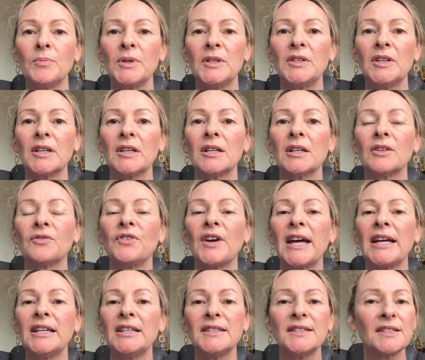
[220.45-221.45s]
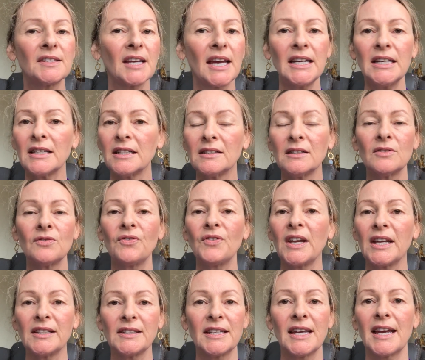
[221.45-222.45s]
particular vaded state. It's
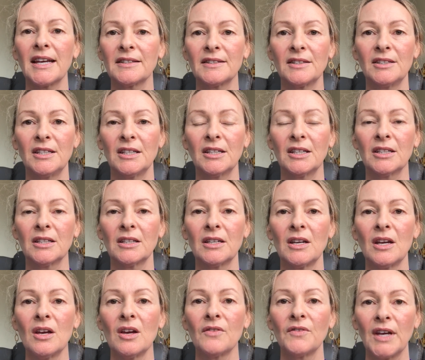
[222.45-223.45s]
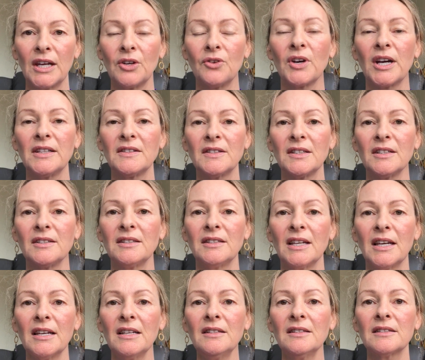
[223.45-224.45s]
fantastic. I've had great
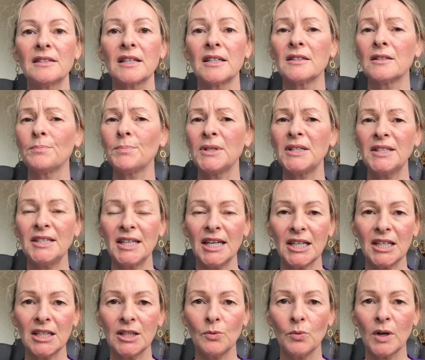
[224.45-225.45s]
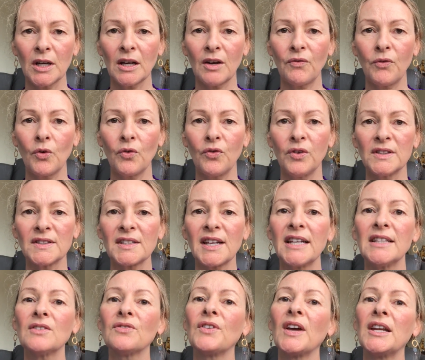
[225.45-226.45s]
success. It's particularly wonderful for
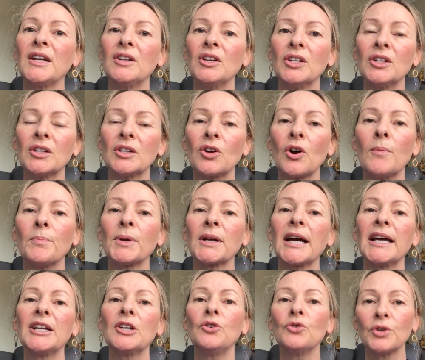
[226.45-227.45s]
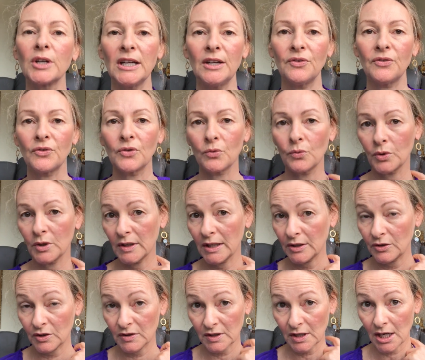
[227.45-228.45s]
states vaded in complicated grief, where
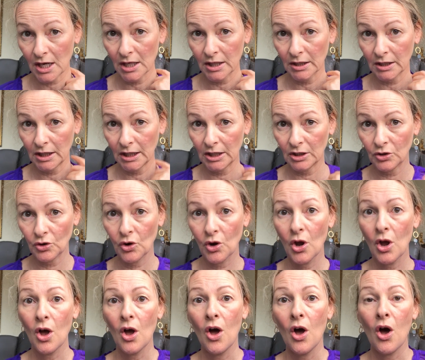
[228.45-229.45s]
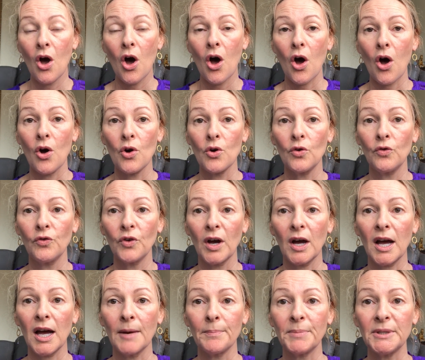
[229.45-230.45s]
they just can't get
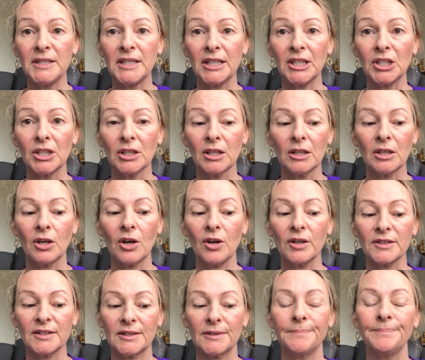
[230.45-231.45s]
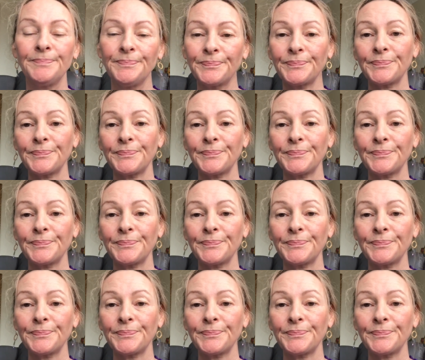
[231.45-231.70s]
over a particular loss.